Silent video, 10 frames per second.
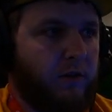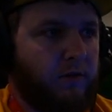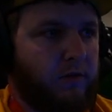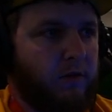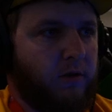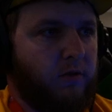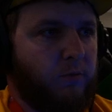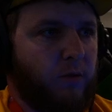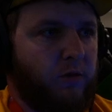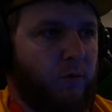So it's
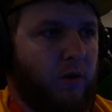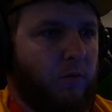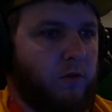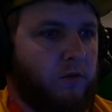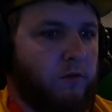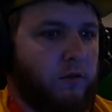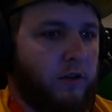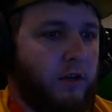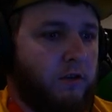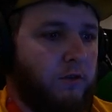well worth learning
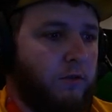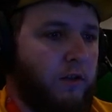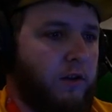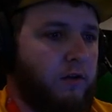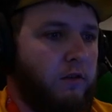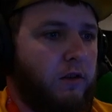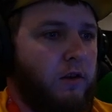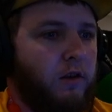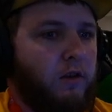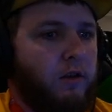how to do that.
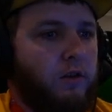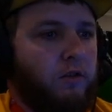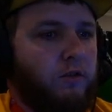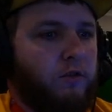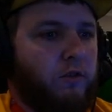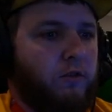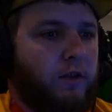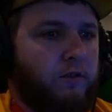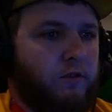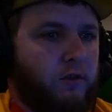So
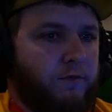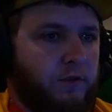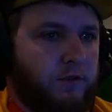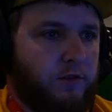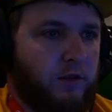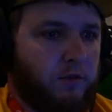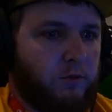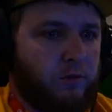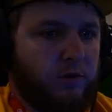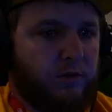next is our first stunt
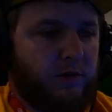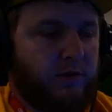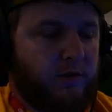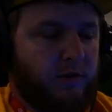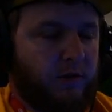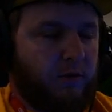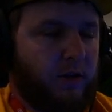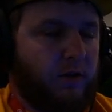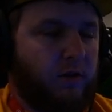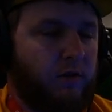course. This is a
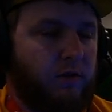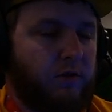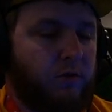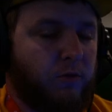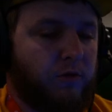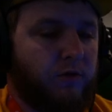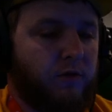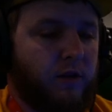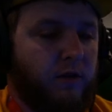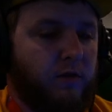unique course in
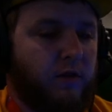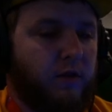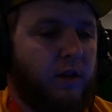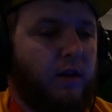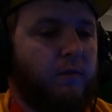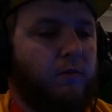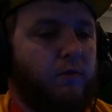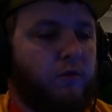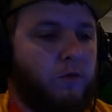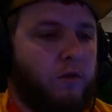the game.
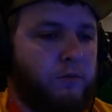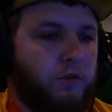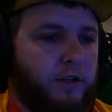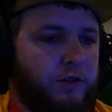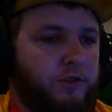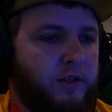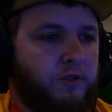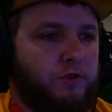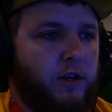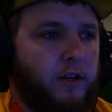There's one per each set of
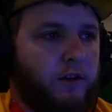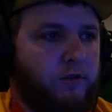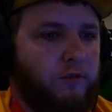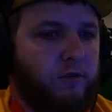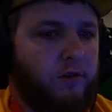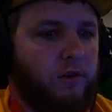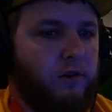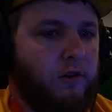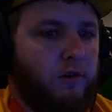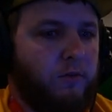tracks,
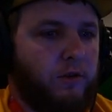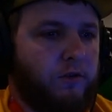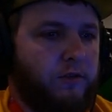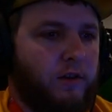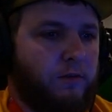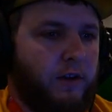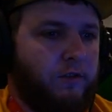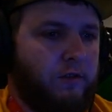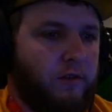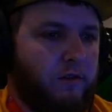where instead of
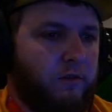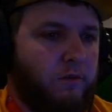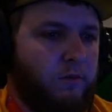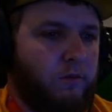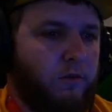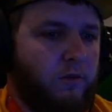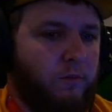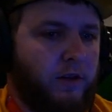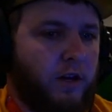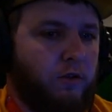racing,
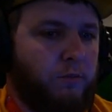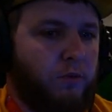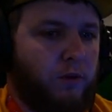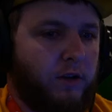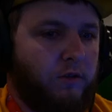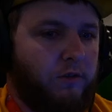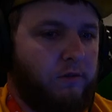we gotta do points.